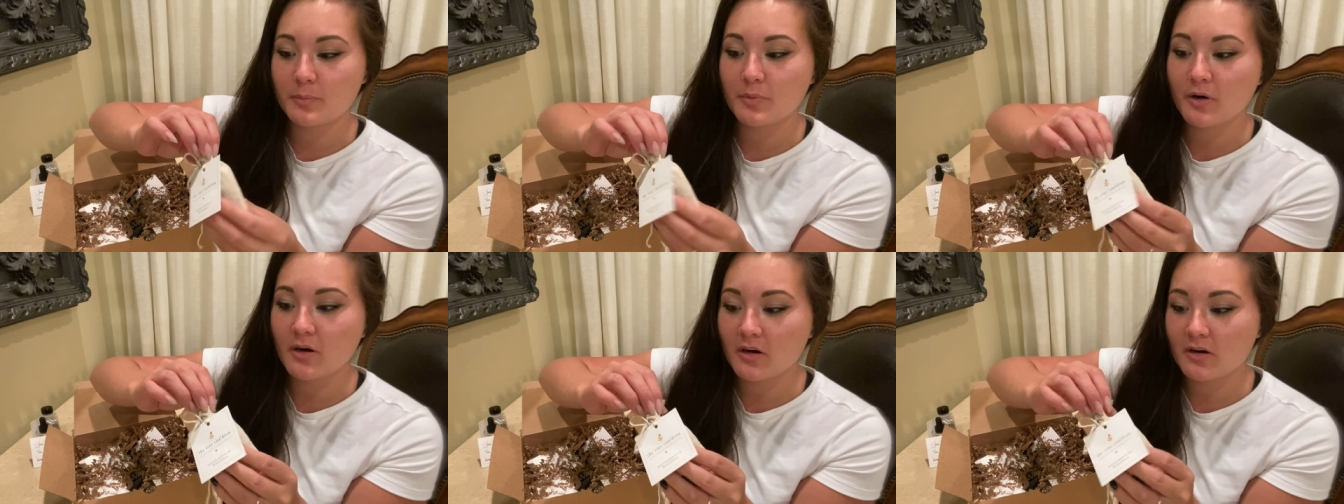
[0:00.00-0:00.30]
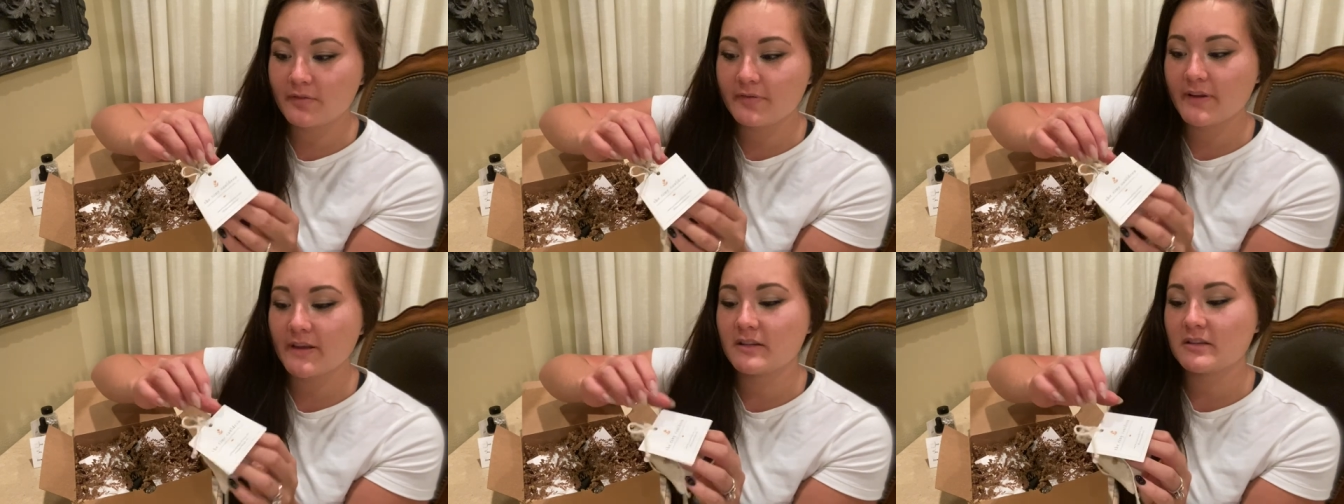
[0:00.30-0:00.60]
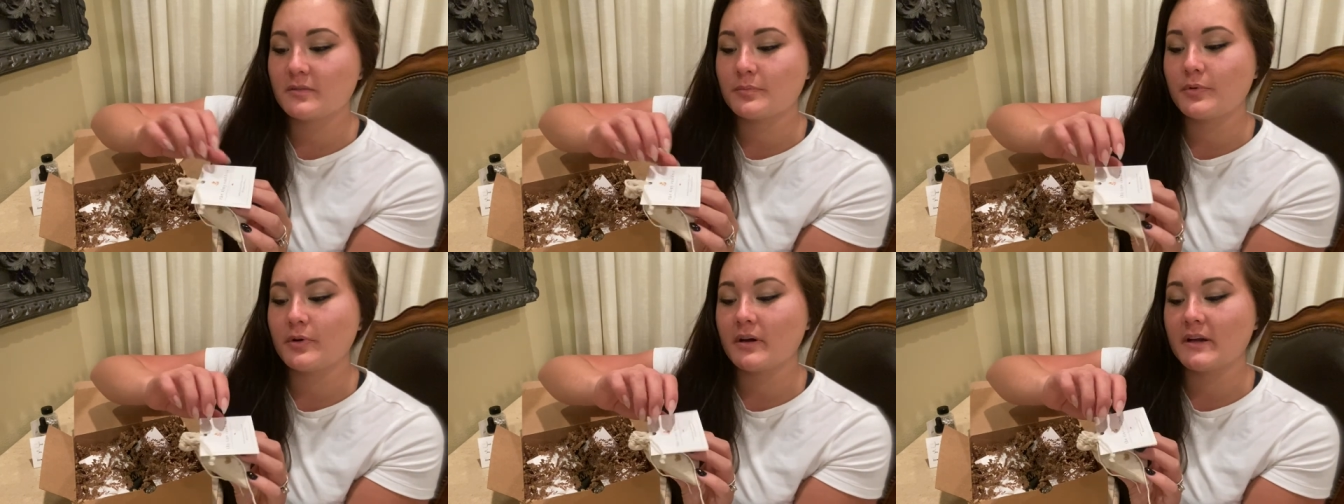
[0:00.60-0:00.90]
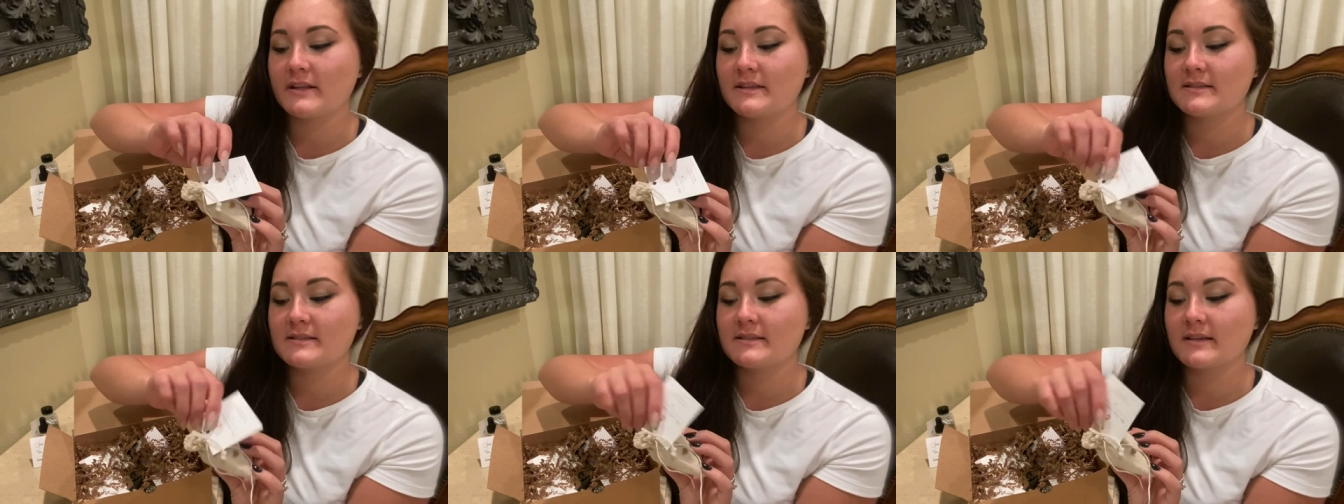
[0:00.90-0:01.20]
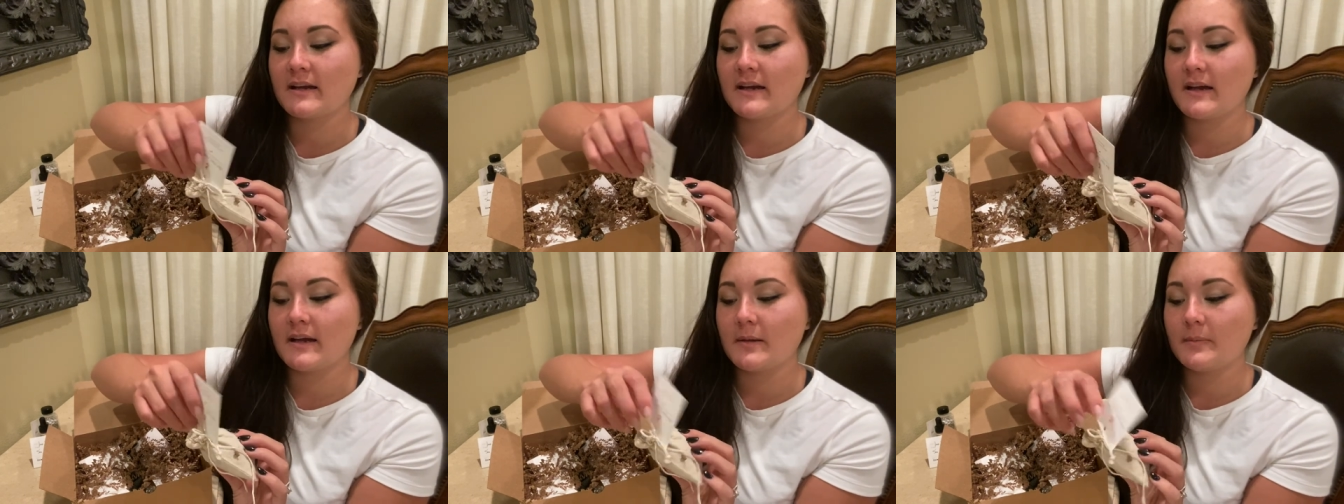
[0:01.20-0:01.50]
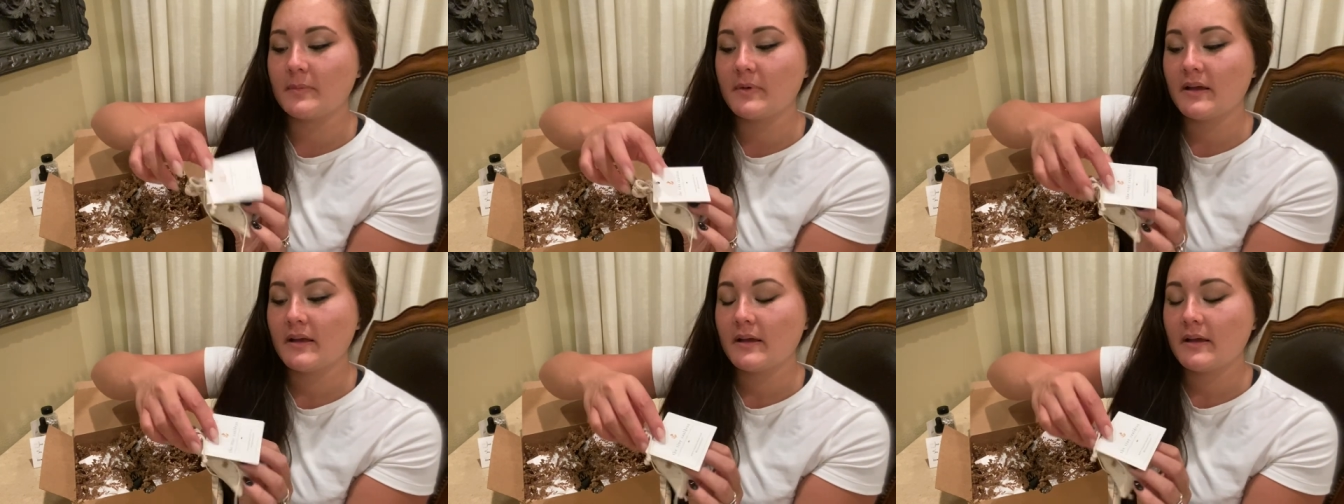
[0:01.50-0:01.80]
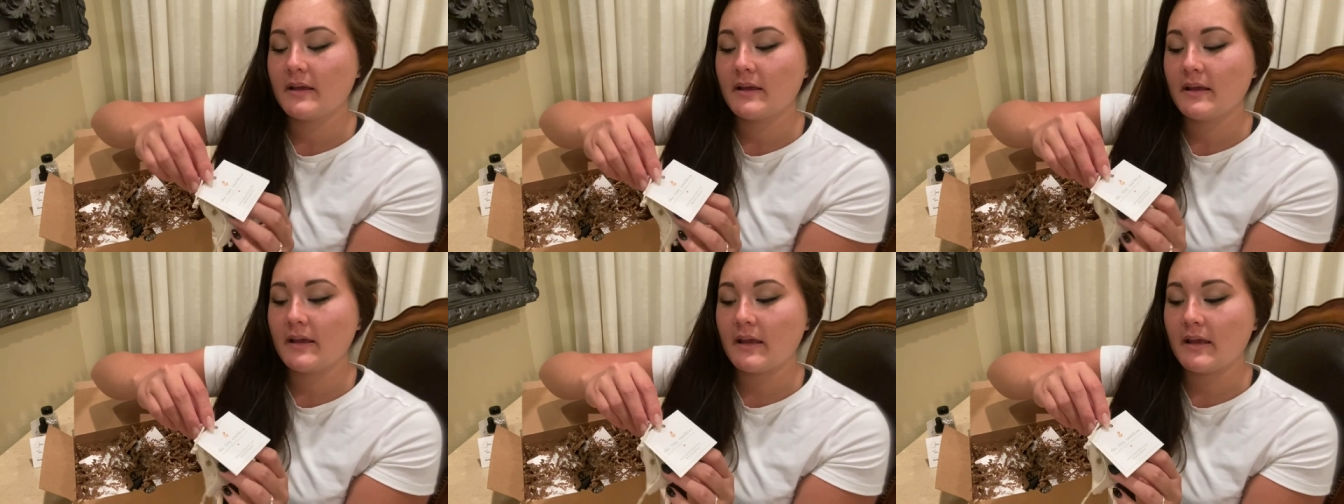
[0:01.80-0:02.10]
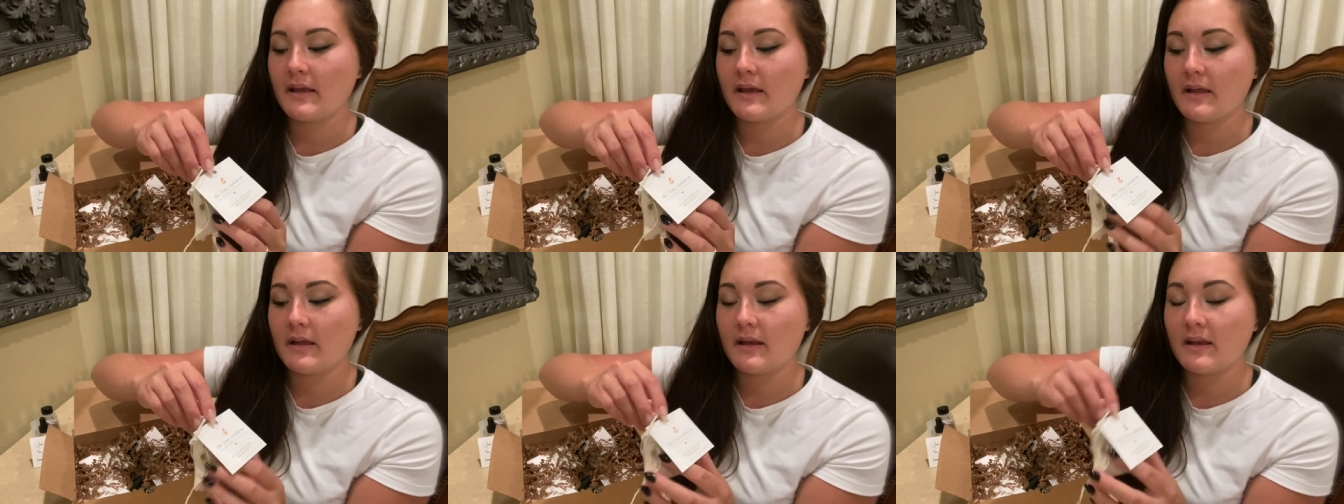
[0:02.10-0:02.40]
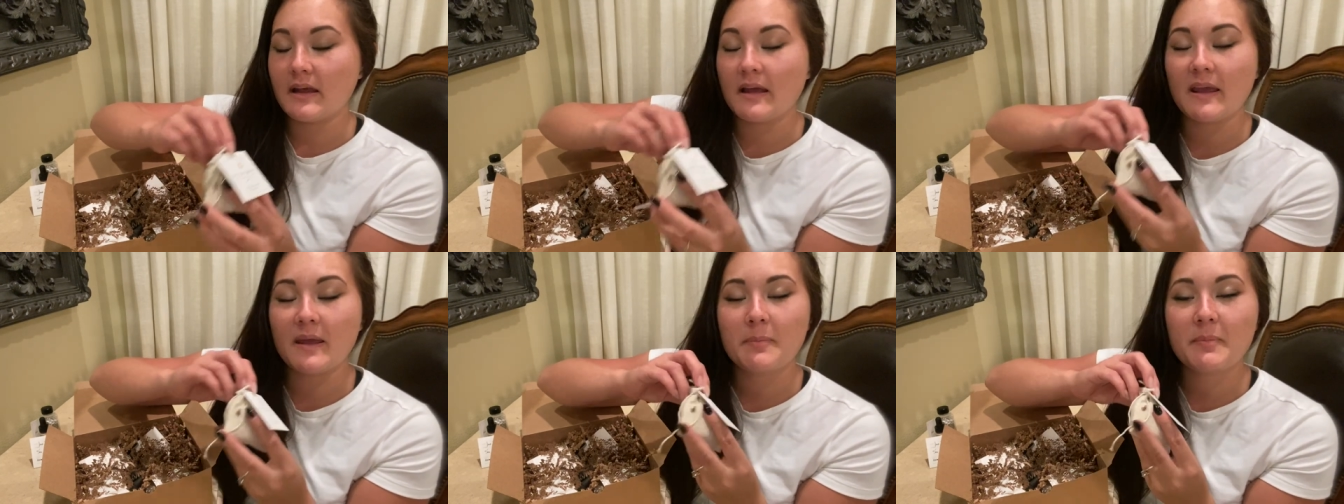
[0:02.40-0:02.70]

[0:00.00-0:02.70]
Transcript: perfect to put um, in a